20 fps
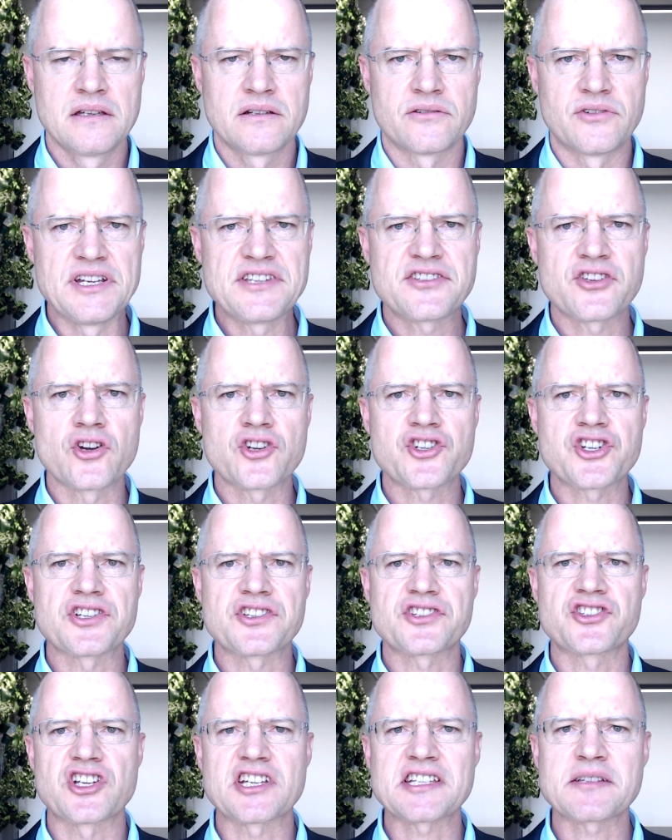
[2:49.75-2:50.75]

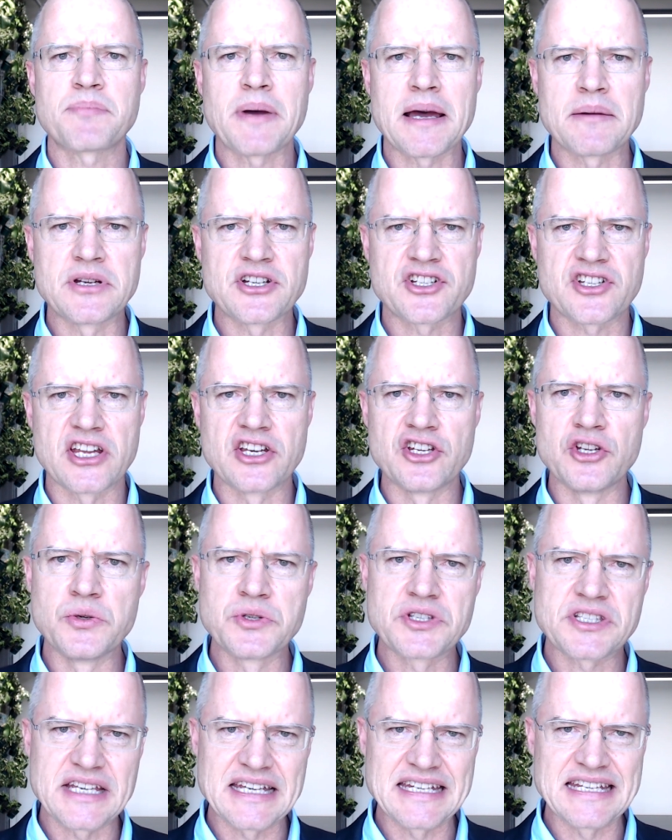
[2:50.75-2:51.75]
Researchers just published a new
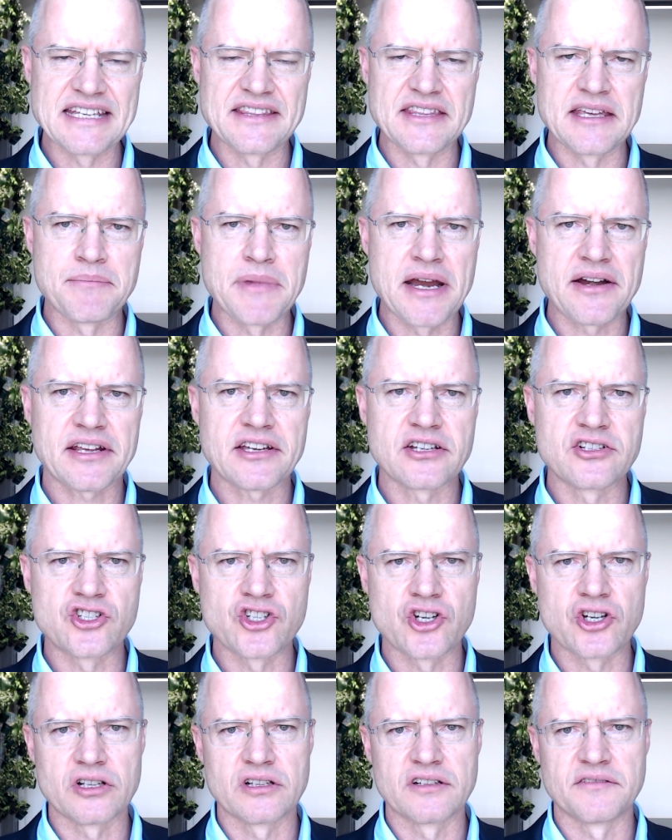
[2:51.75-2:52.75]
study in the American
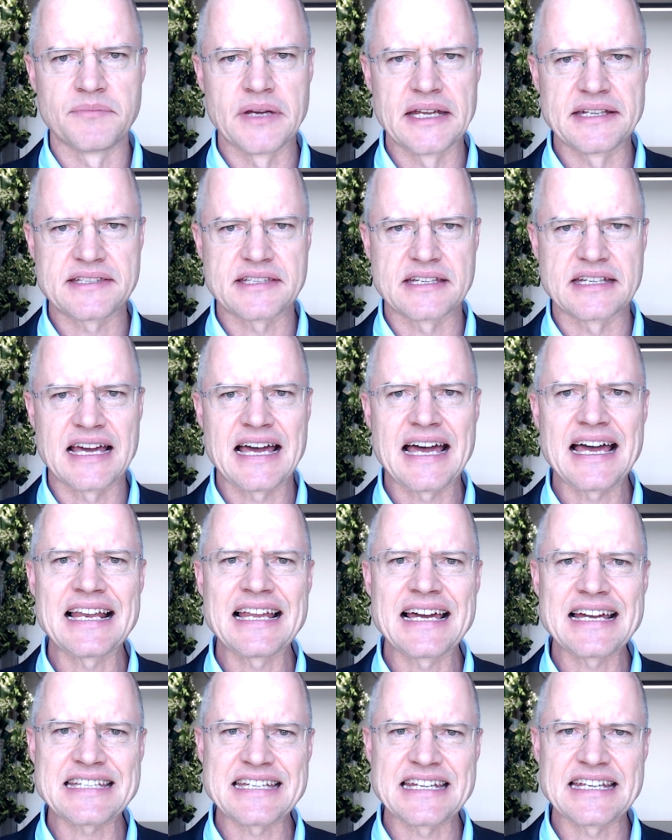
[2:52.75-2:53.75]
Journal of Medicine
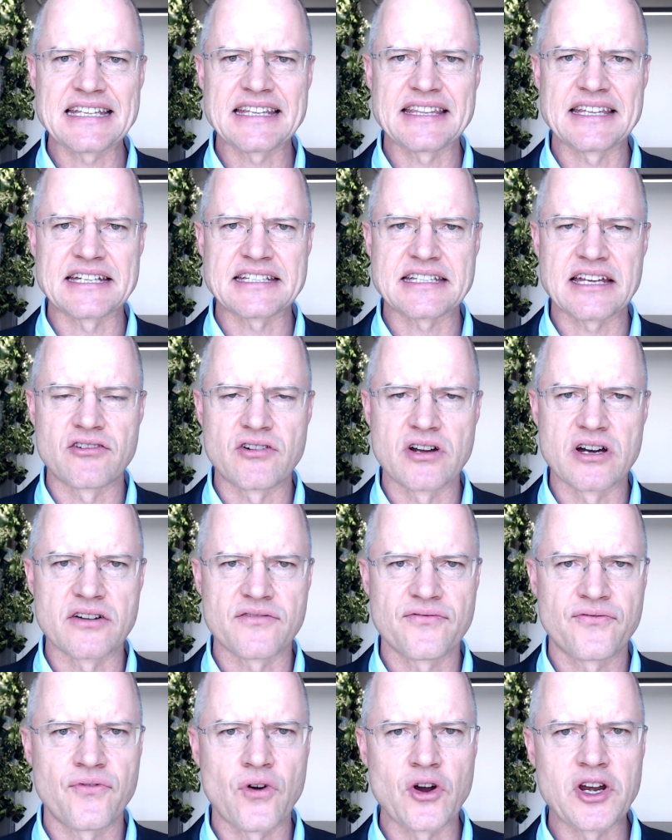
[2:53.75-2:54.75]
highlighting that
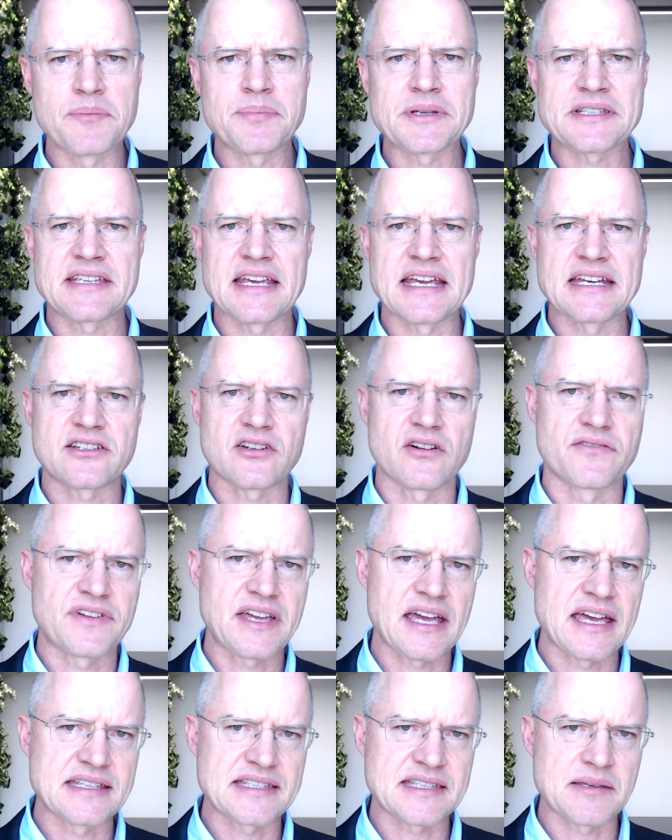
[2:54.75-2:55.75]
around 40% of
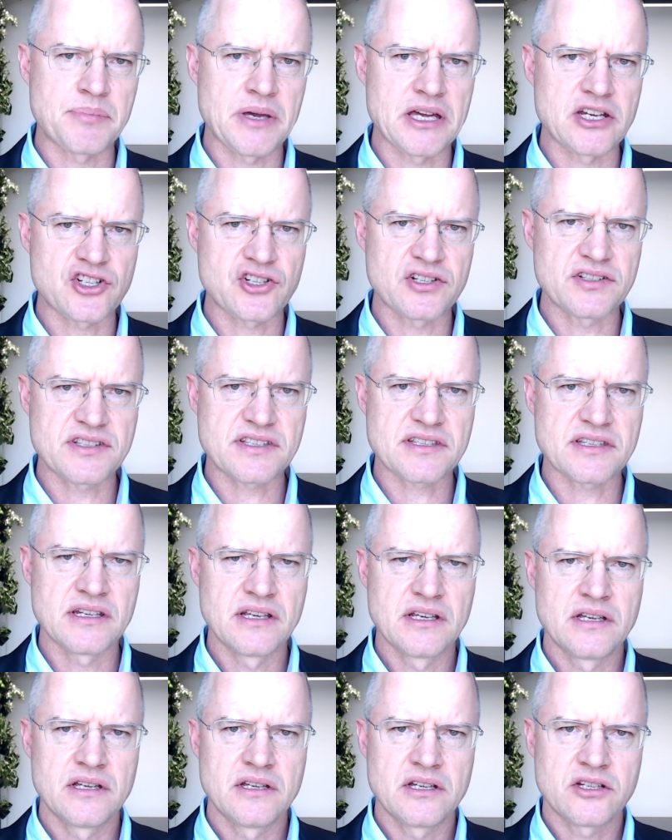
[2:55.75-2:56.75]
cancer patients
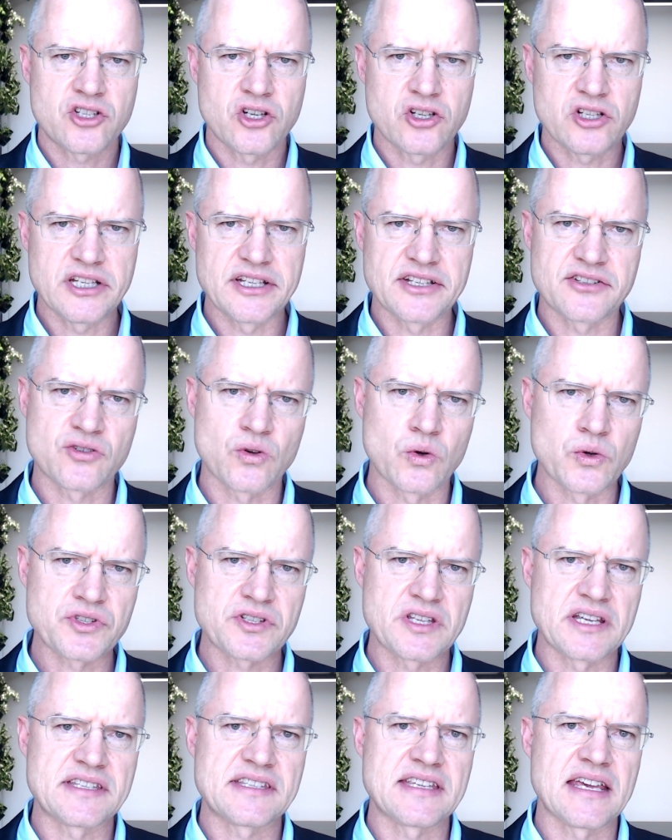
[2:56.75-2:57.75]
totally exhaust
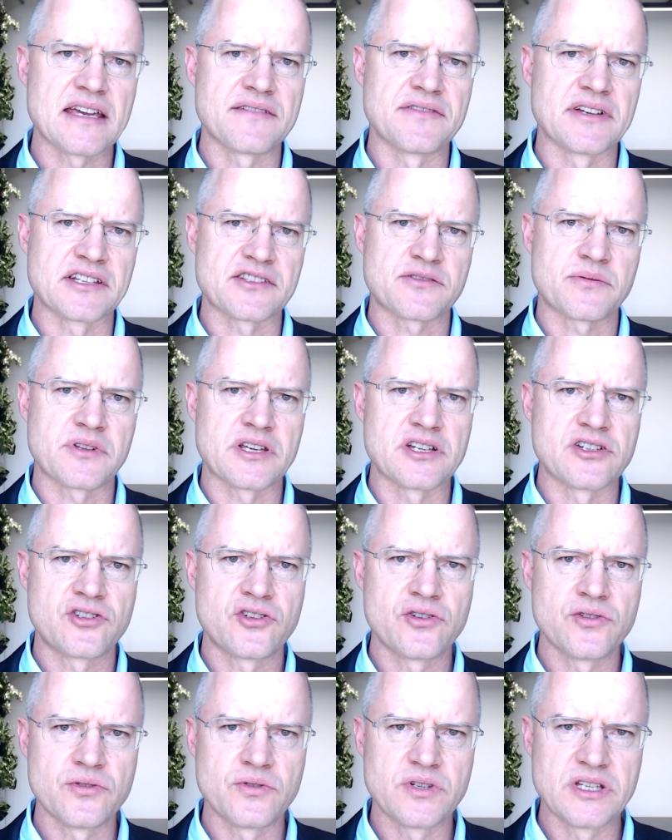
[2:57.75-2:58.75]
their savings within
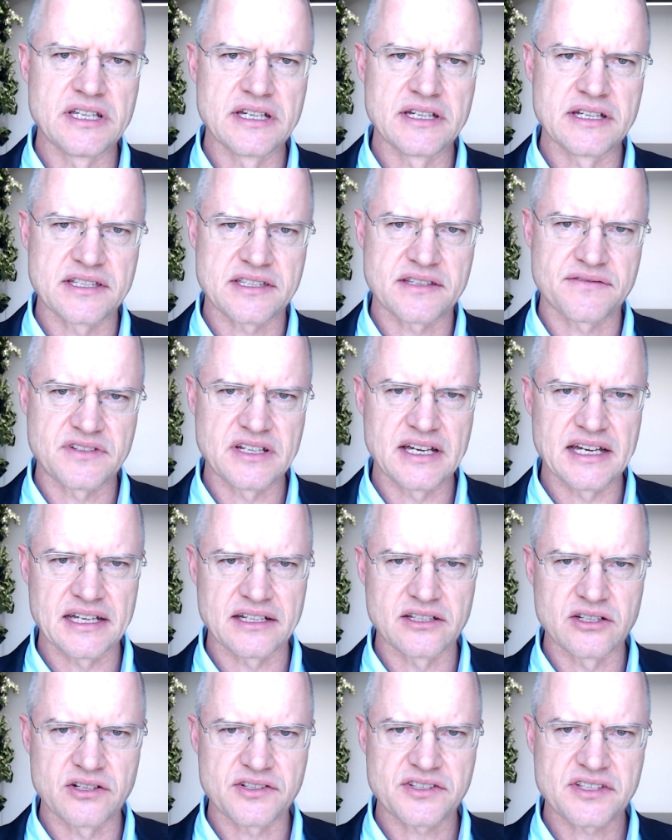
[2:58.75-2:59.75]
2 years of
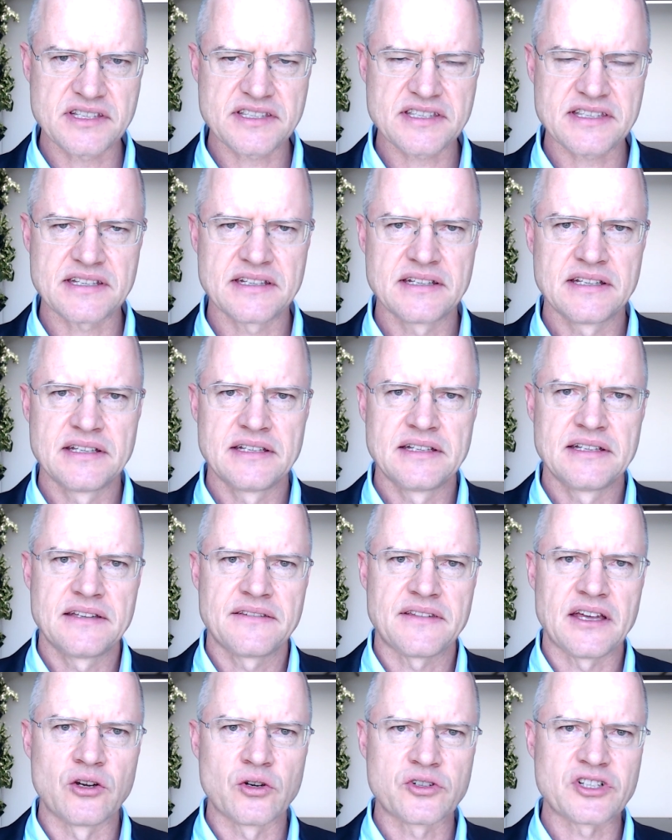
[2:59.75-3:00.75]
diagnosis.
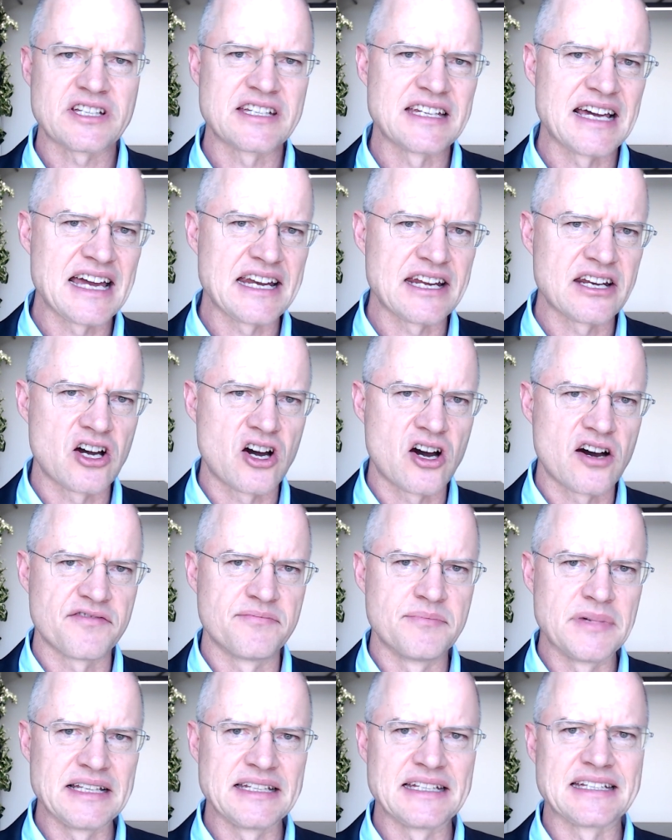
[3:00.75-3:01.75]
They looked at 9.5
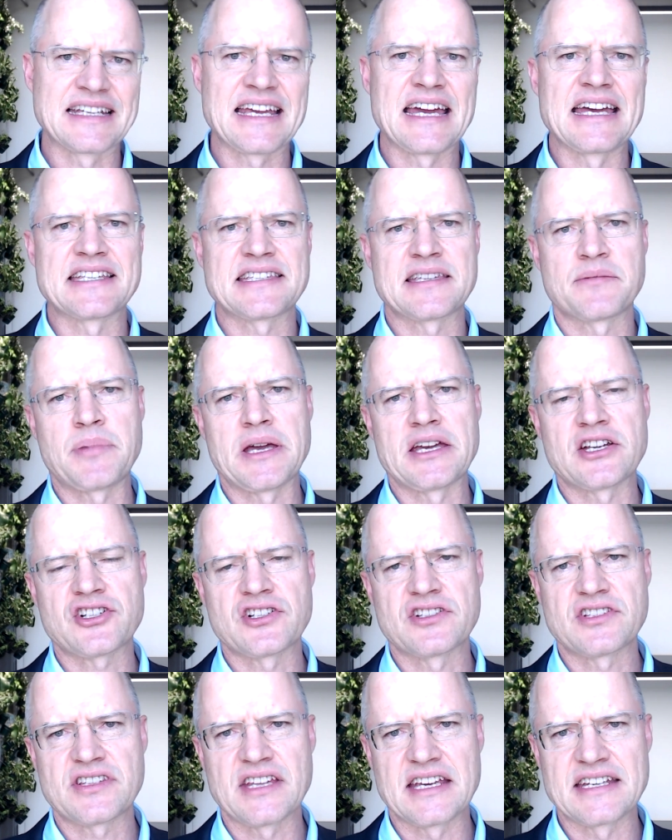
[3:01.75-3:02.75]
million cancer
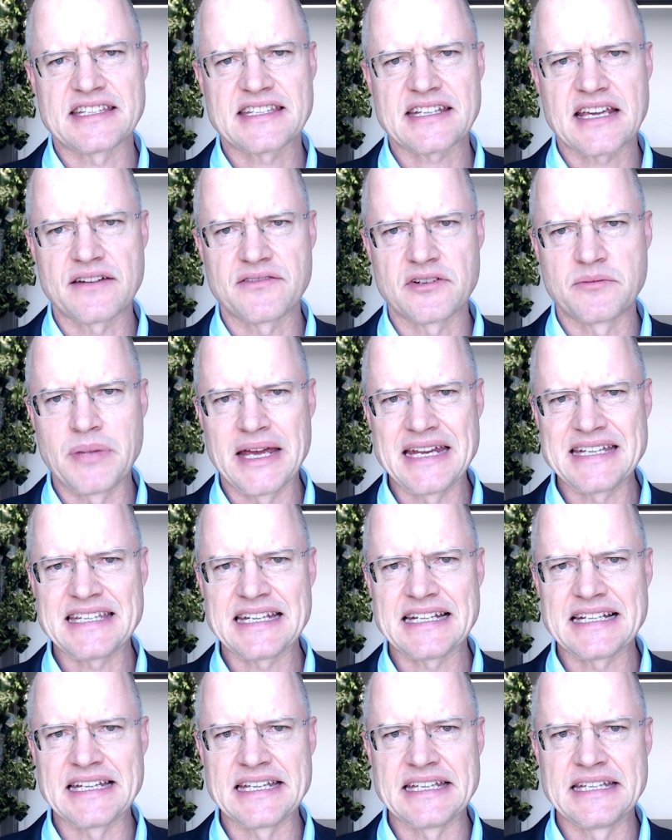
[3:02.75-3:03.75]
patients. They discovered
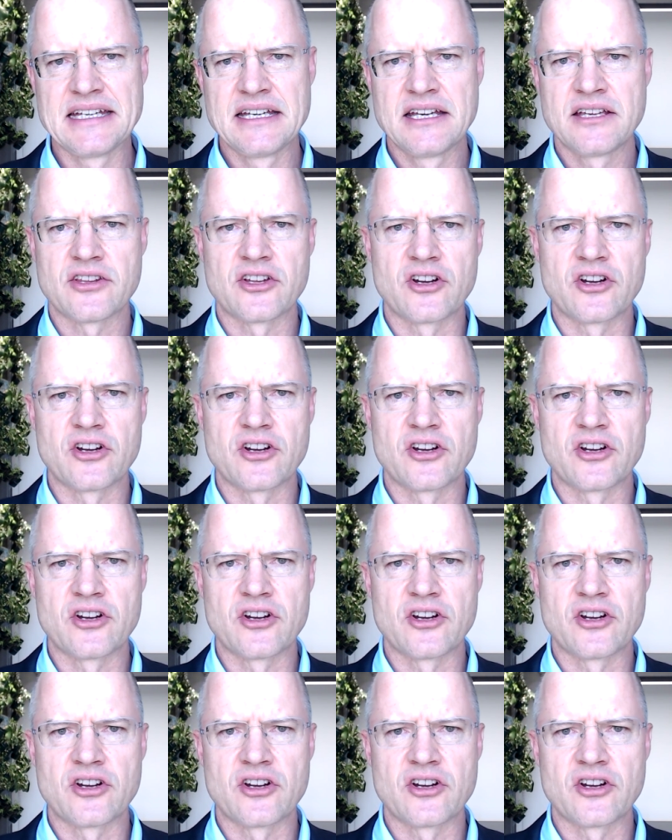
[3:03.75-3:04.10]
basically that